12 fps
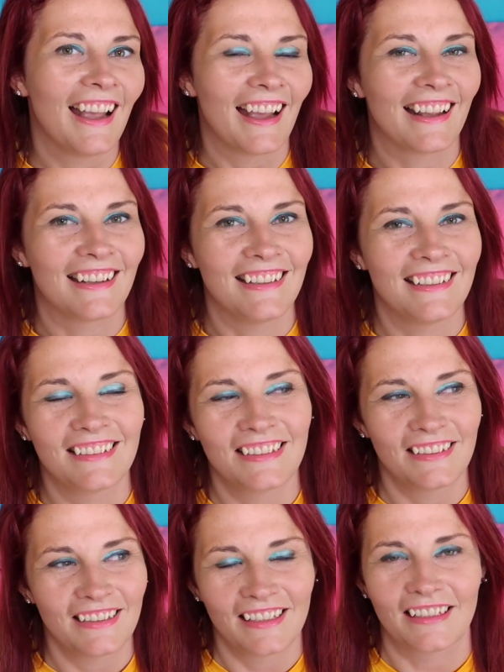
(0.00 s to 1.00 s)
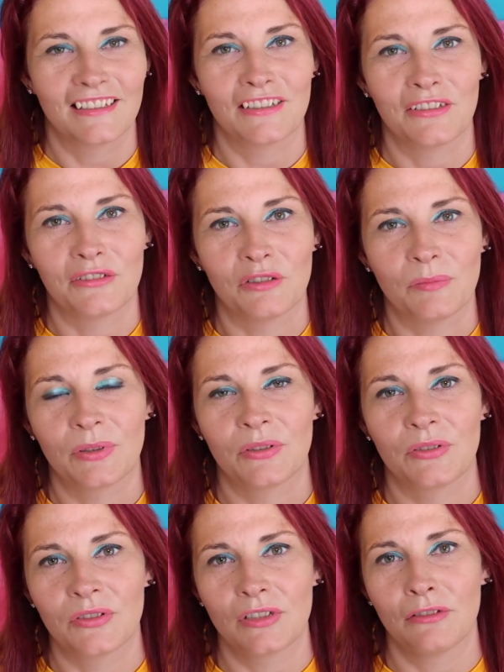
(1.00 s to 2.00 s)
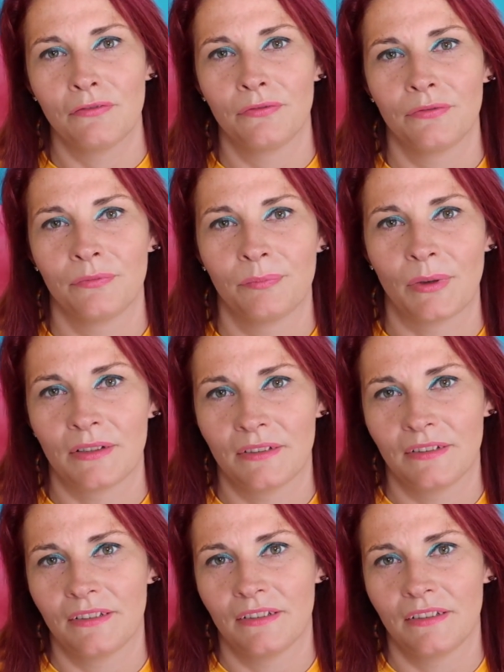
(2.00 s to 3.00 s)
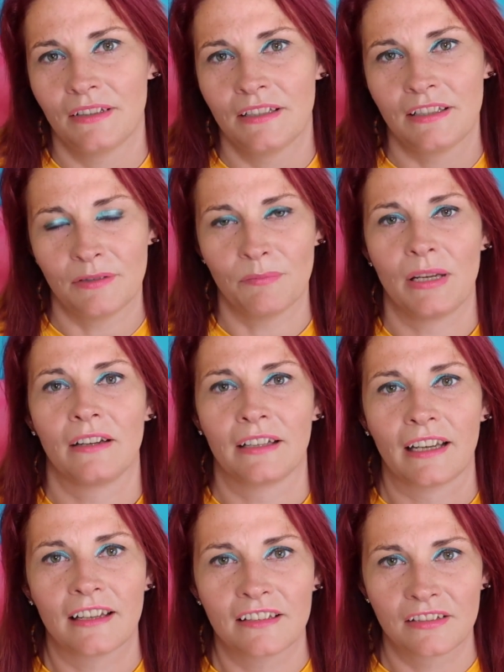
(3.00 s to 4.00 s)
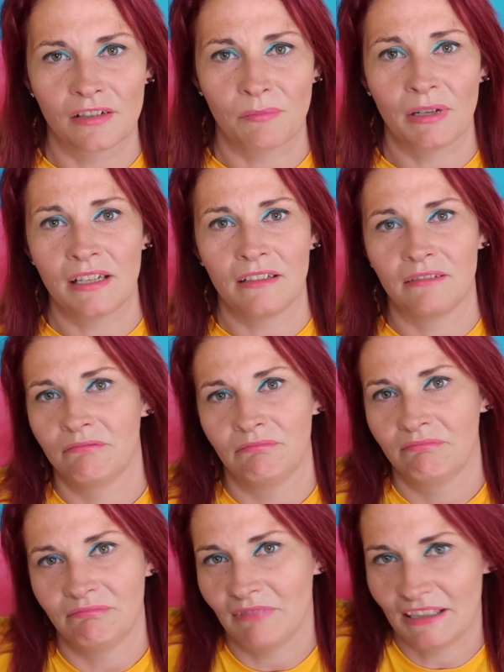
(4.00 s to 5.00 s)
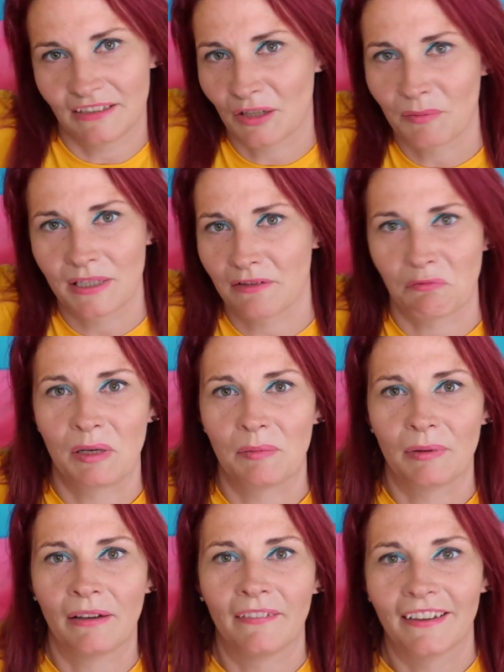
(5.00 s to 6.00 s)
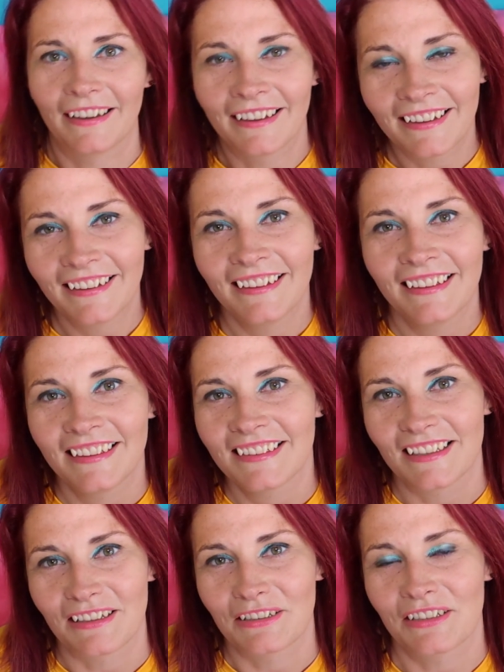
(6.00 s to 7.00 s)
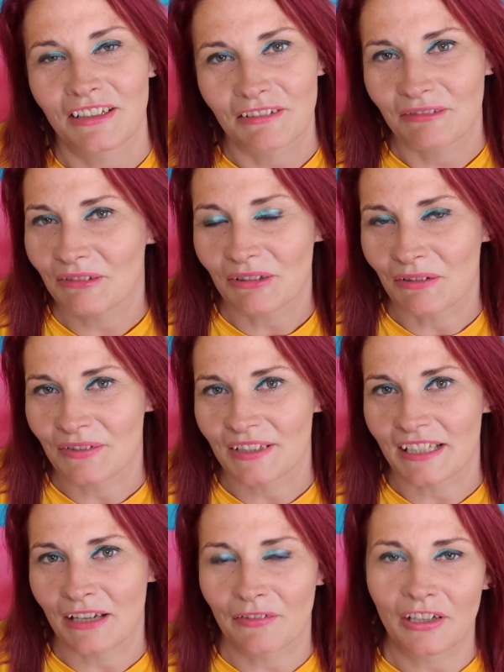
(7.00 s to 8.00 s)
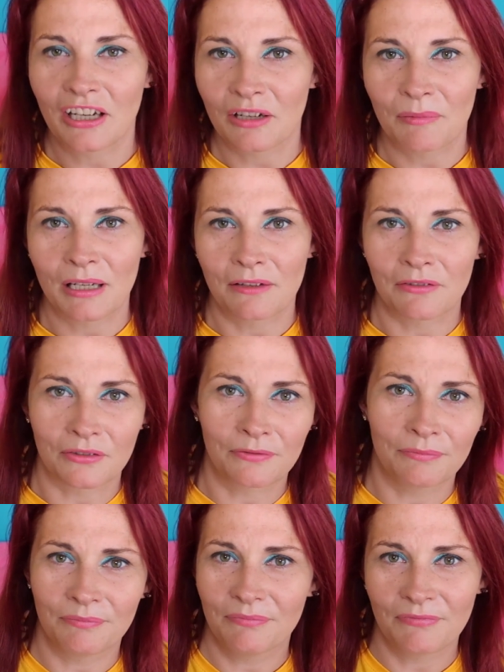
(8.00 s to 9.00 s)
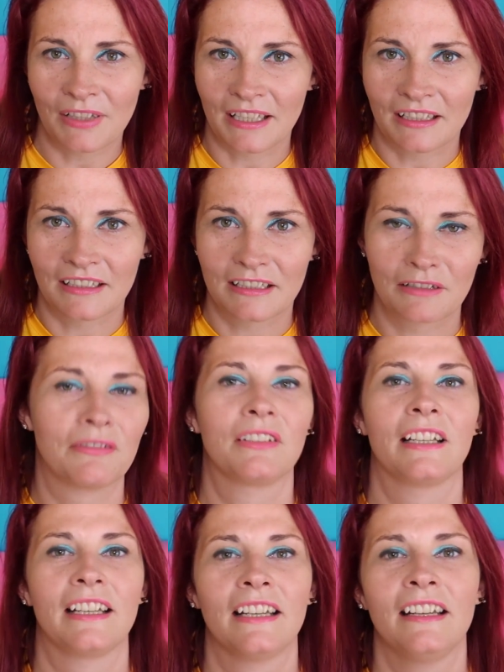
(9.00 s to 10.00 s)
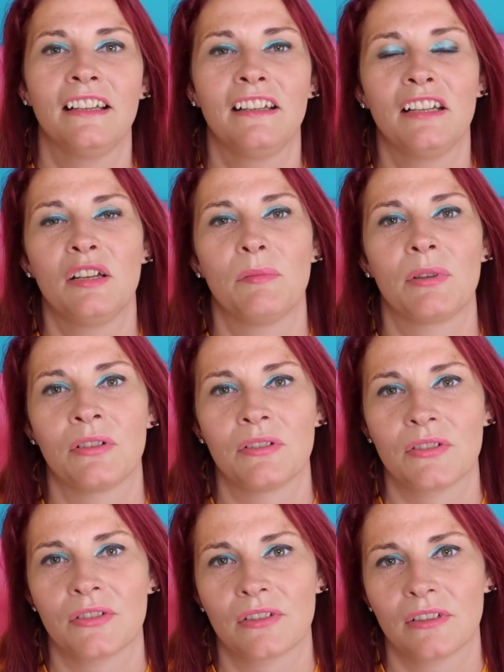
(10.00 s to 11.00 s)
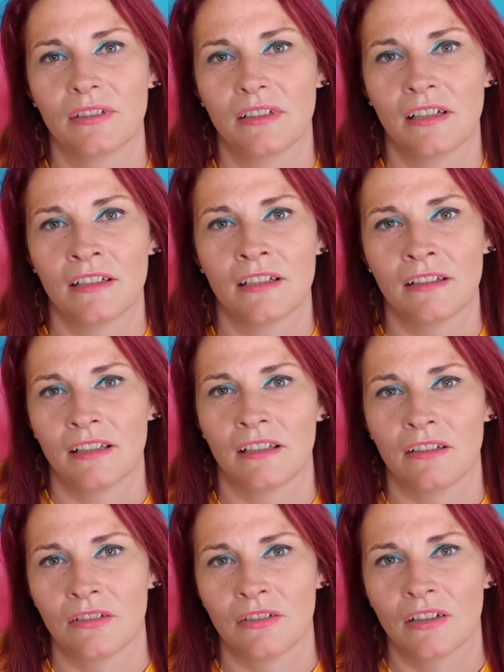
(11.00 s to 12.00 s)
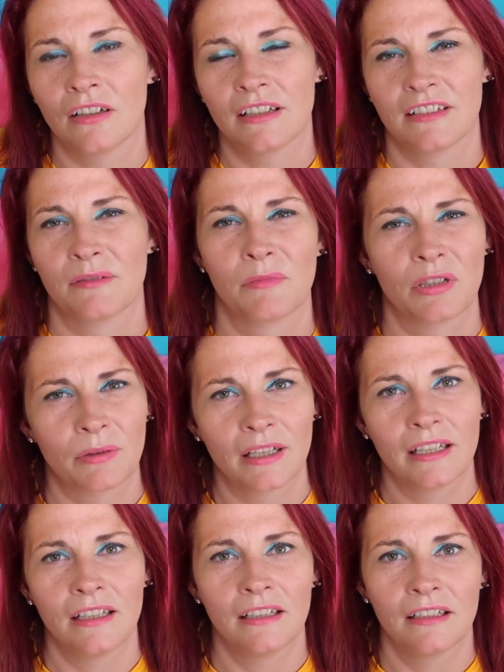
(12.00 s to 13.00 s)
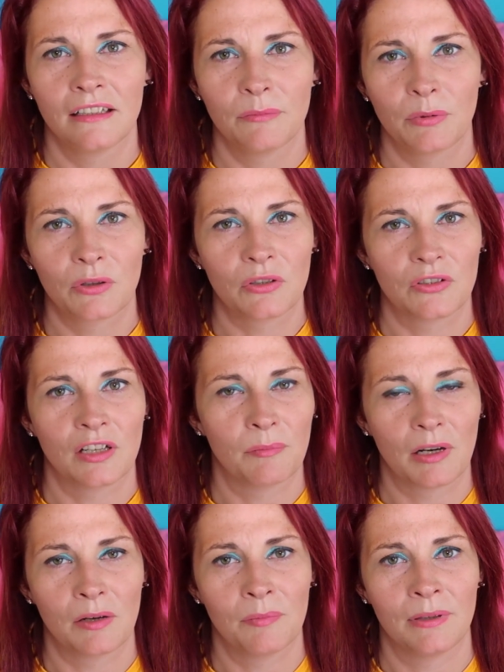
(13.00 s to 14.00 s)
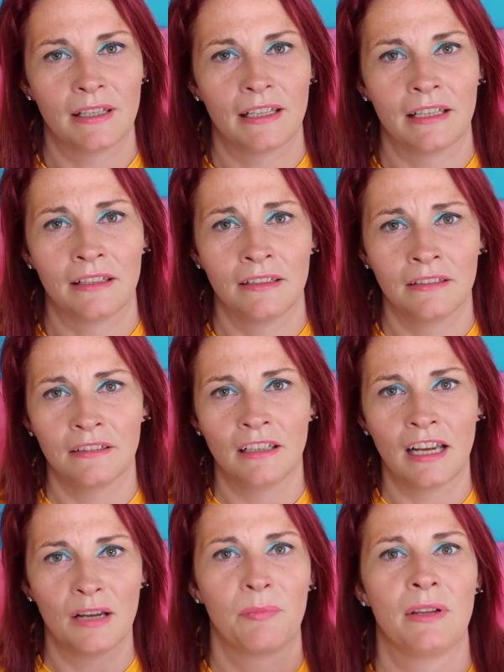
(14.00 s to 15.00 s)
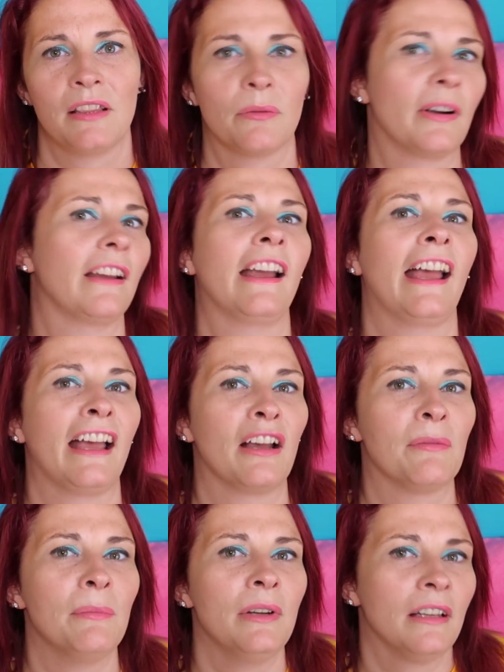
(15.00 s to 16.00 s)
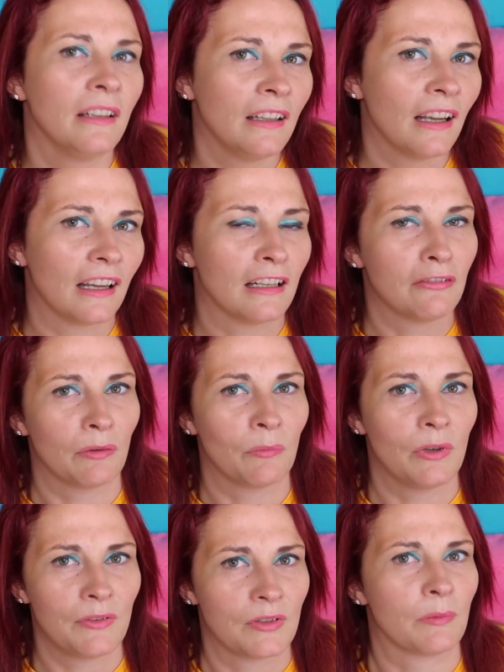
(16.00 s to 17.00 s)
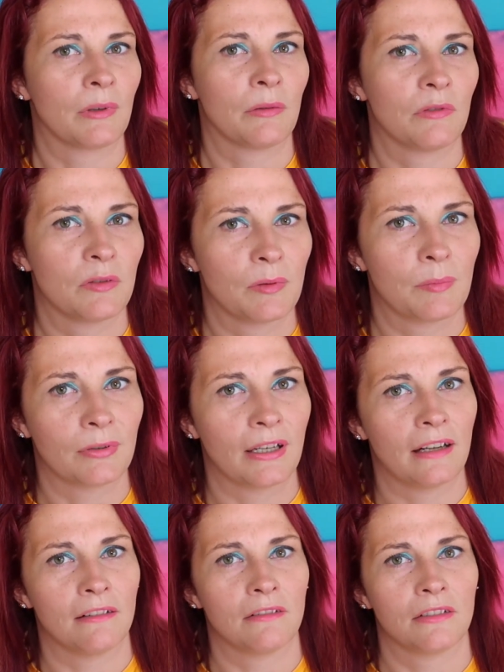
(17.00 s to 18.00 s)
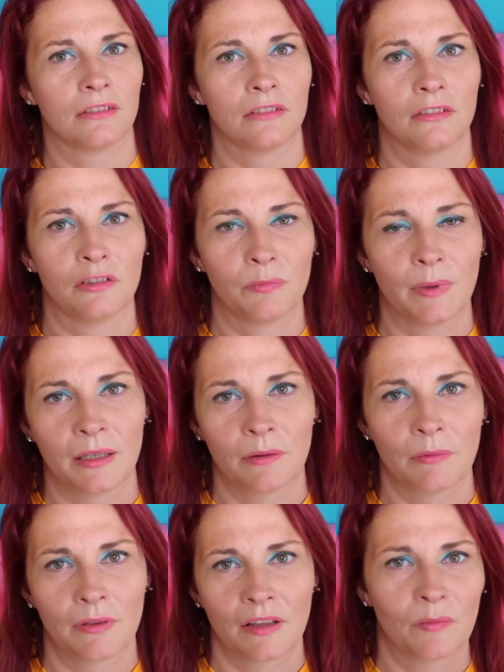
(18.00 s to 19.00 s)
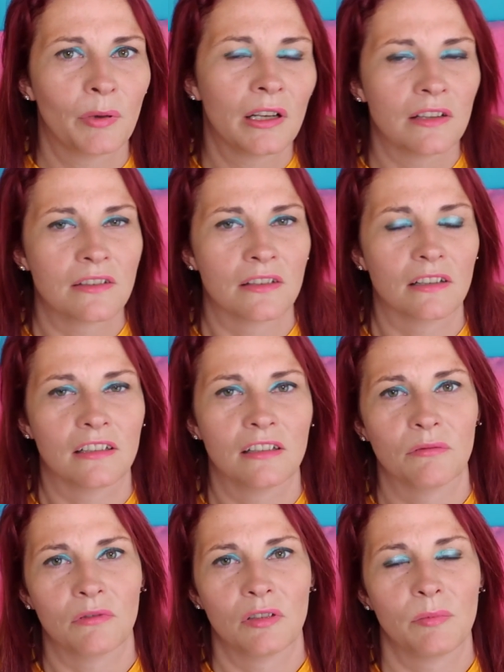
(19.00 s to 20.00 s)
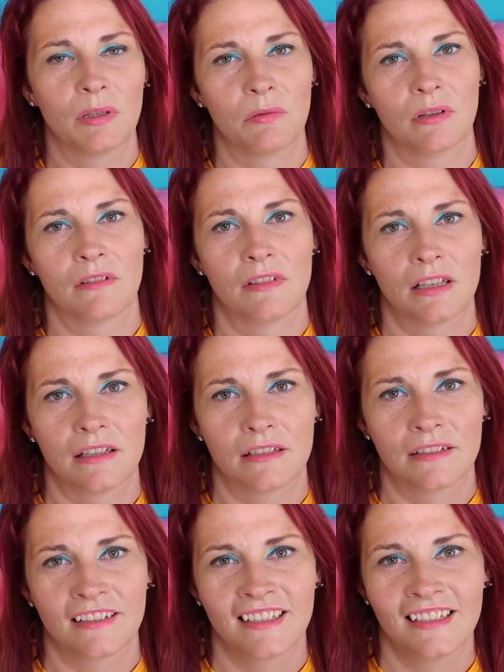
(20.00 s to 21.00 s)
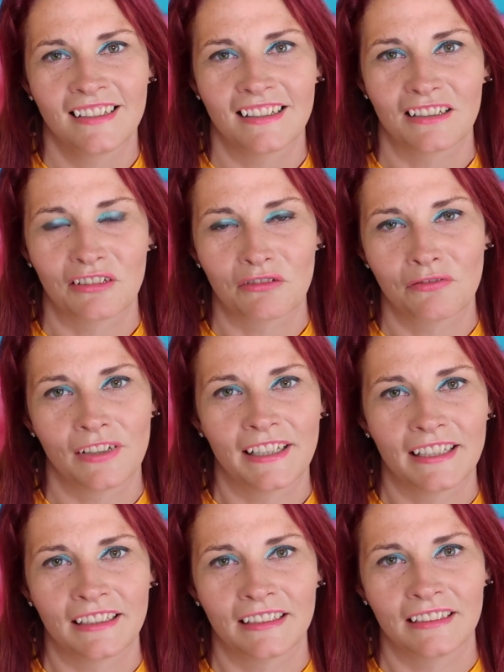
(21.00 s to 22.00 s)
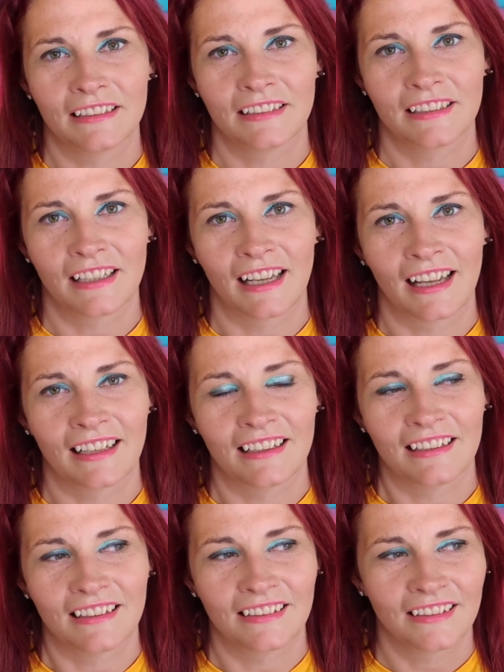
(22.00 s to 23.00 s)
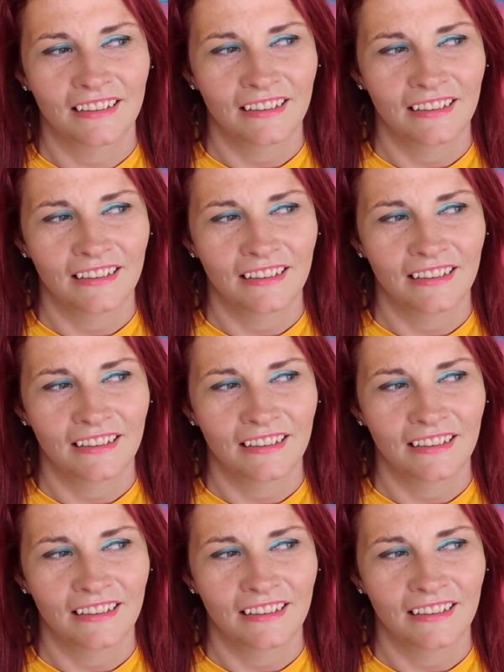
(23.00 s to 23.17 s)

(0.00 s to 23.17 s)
and I don't get this at all, because but this is me, I guess. I mean, there's so many different people out there, so don't obviously have a go at me if you're thinking differently, because I don't think you should hide someone away, because I'm openly happy the way I am, and if I'm with someone I want to be proud of being with that person. I don't want to be one of these kind of flings and